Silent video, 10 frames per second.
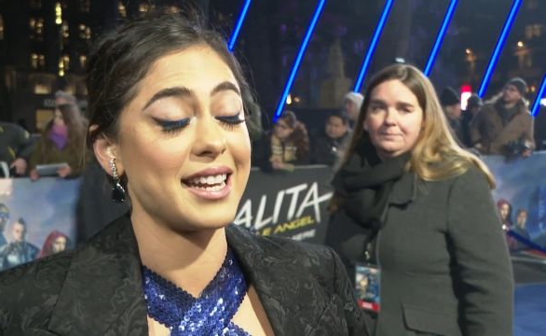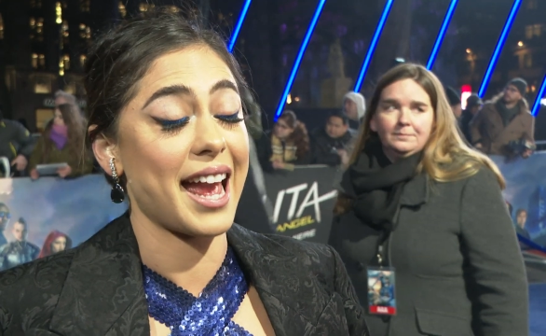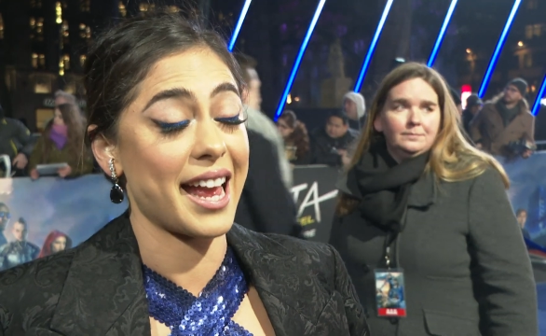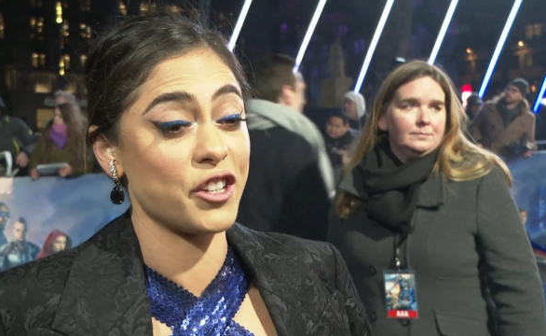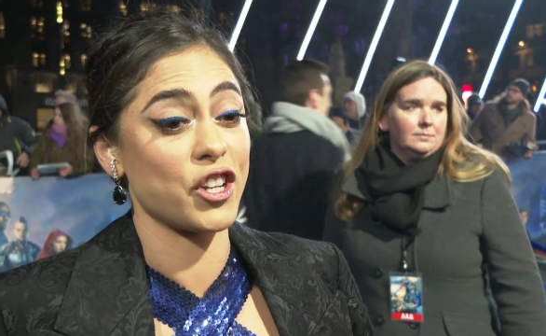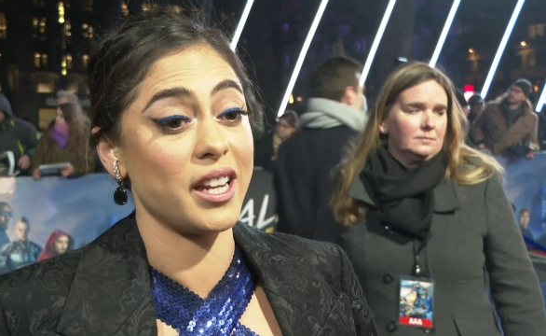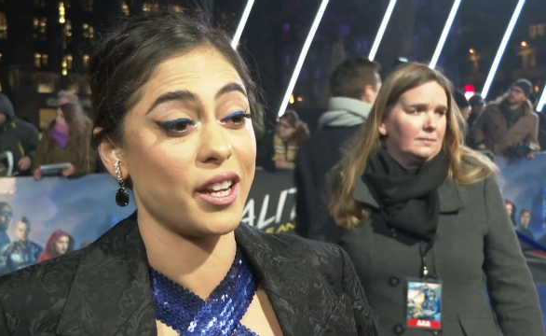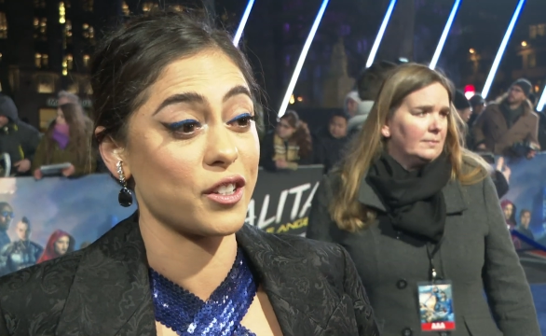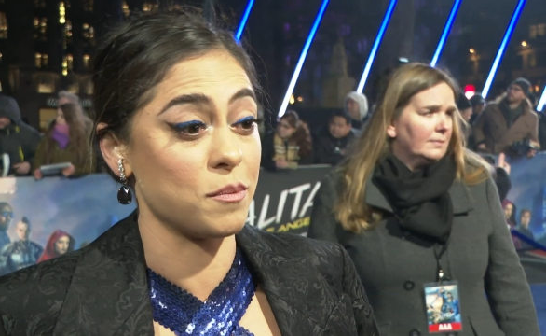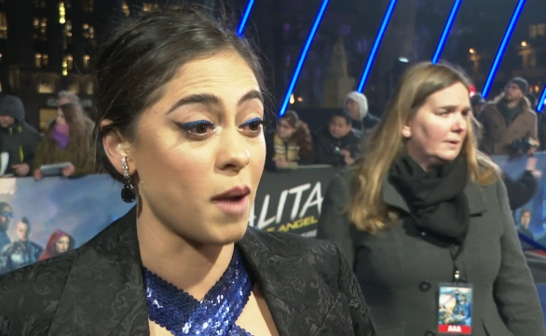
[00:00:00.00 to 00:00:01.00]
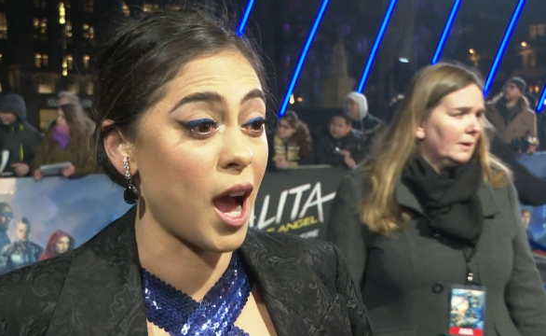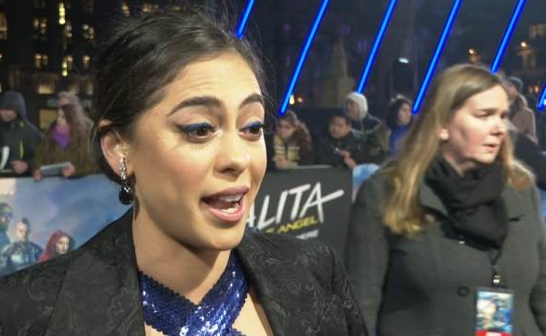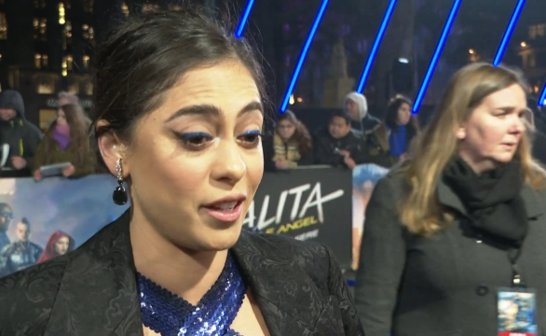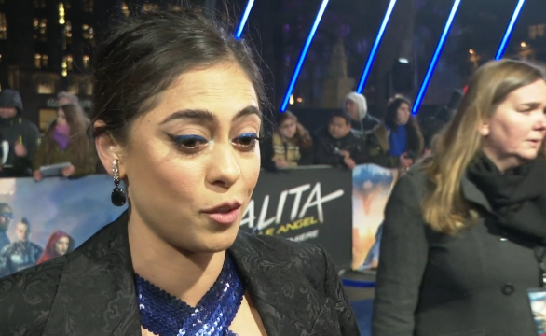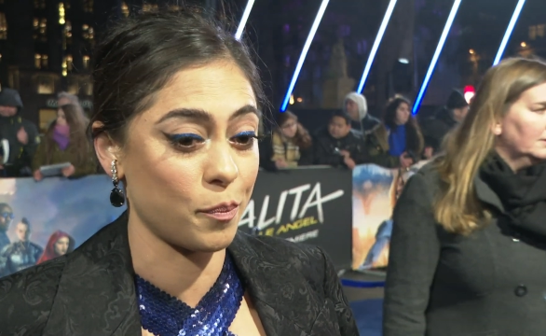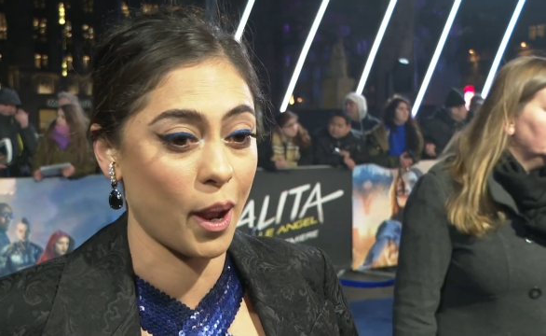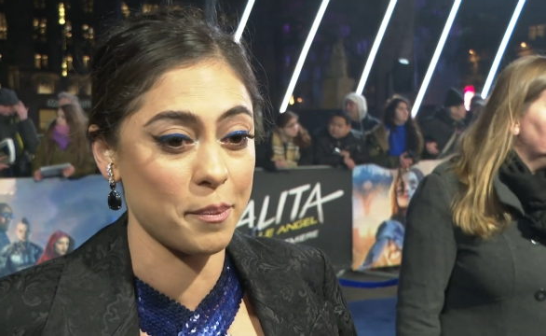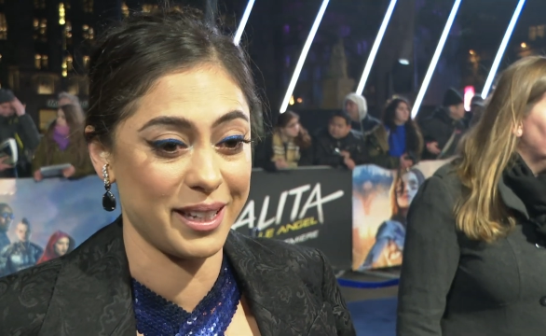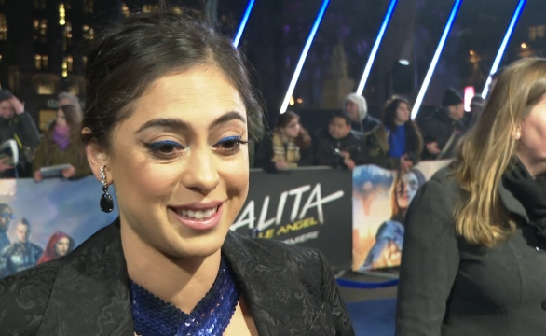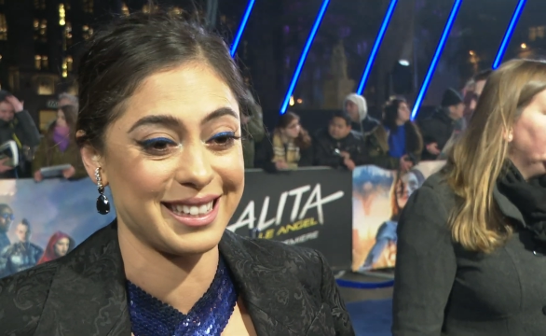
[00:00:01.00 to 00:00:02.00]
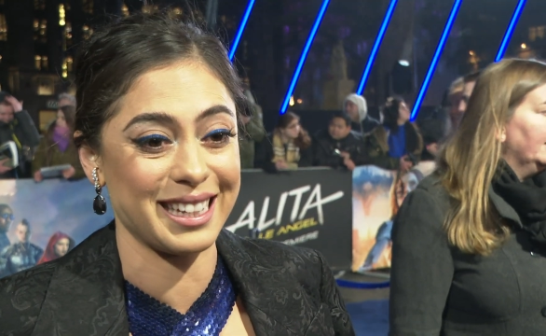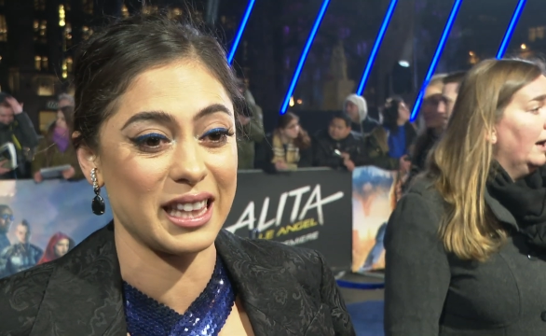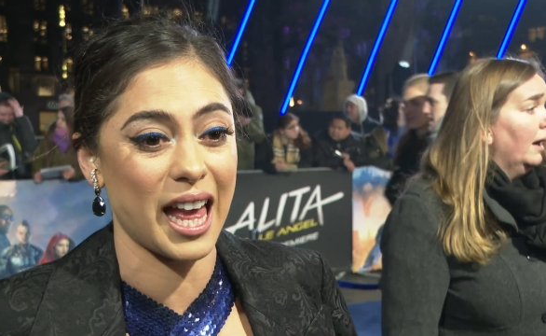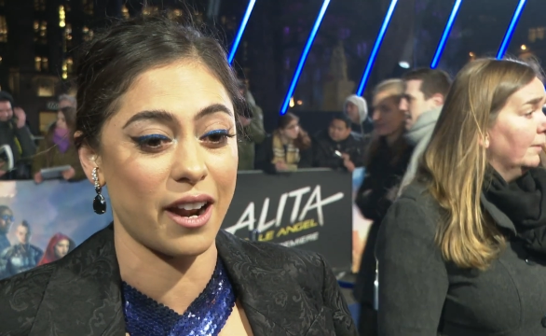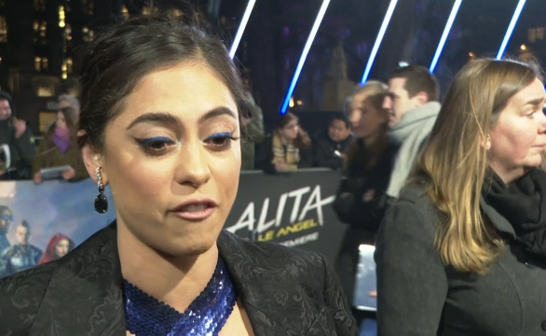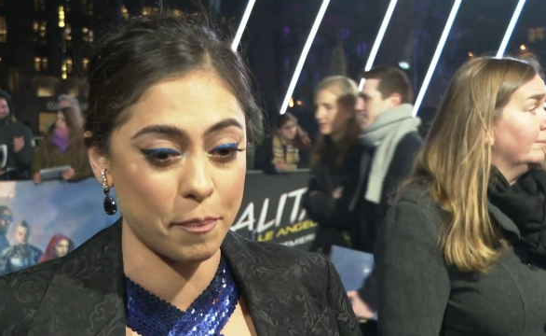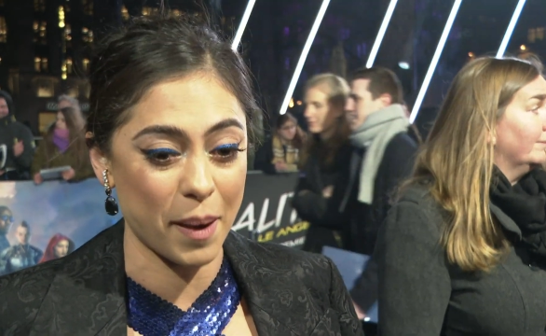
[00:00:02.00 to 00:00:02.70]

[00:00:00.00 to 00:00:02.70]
Speaker 1: an engineer's mind. You'd probably see a lot of